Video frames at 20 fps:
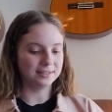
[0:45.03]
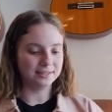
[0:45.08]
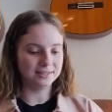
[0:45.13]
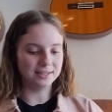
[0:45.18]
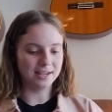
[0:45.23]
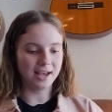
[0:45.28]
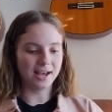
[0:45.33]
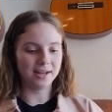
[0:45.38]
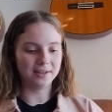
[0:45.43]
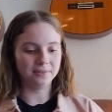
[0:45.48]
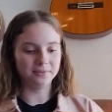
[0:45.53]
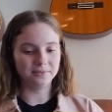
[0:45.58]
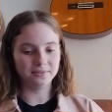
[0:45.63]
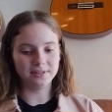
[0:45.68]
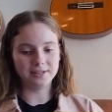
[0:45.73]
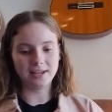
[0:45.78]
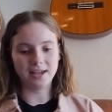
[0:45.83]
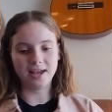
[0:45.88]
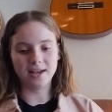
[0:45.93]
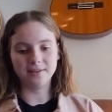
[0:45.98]
Down,
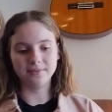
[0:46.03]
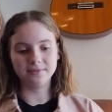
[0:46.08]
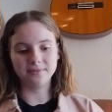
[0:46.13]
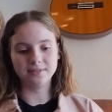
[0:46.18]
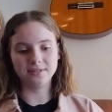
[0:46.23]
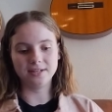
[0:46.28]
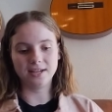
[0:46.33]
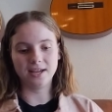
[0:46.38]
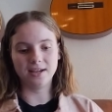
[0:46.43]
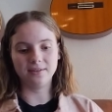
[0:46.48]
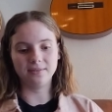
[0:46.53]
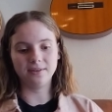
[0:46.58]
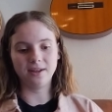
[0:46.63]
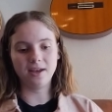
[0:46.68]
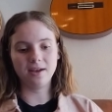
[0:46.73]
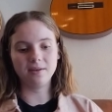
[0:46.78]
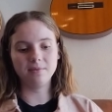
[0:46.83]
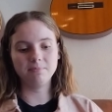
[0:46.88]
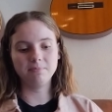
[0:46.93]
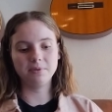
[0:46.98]
down, down,
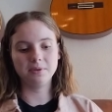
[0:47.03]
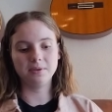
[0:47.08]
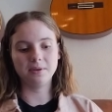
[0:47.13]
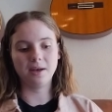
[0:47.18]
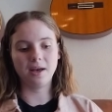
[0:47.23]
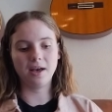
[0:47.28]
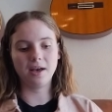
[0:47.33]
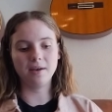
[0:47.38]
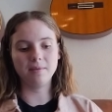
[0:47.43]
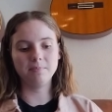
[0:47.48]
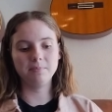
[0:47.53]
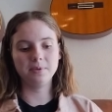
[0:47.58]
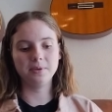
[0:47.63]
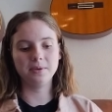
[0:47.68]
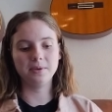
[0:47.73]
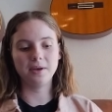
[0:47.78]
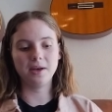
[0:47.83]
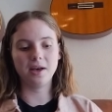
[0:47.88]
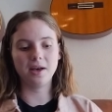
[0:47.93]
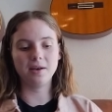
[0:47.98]
up,
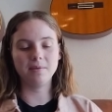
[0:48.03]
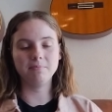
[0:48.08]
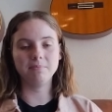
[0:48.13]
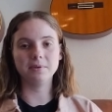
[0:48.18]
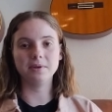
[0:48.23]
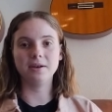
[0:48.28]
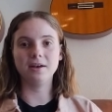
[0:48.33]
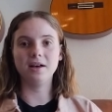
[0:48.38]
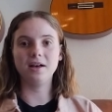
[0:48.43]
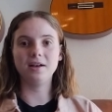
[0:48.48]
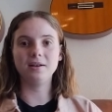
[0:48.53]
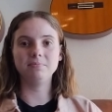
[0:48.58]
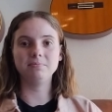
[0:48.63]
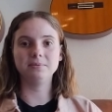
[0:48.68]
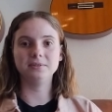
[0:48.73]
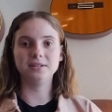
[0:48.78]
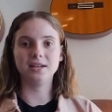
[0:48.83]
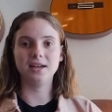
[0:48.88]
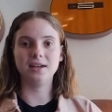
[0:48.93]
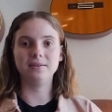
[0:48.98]
down,
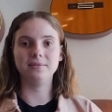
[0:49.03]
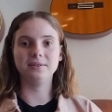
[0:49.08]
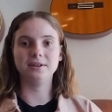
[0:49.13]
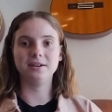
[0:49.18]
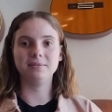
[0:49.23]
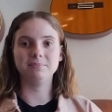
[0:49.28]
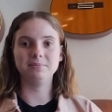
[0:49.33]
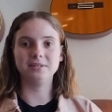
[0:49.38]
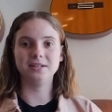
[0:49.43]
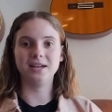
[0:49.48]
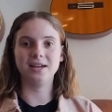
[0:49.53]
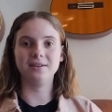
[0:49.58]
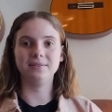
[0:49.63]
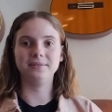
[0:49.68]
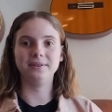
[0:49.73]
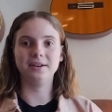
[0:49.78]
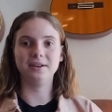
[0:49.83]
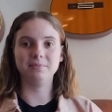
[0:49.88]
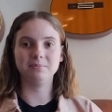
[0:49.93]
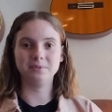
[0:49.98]
up,
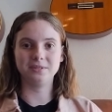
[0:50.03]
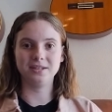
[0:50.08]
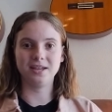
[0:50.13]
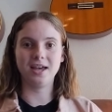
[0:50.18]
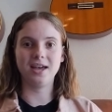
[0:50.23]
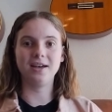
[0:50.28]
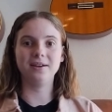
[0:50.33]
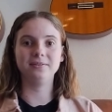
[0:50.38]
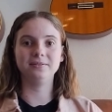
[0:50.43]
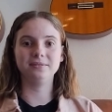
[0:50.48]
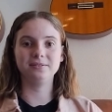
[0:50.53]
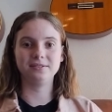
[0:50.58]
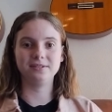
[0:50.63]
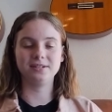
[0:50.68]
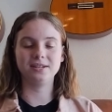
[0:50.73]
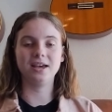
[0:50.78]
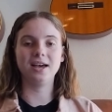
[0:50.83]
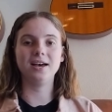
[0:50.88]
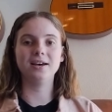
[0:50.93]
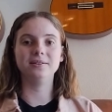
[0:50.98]
down, down,
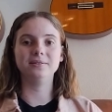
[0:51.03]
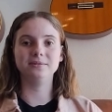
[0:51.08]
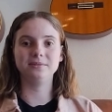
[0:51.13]
down,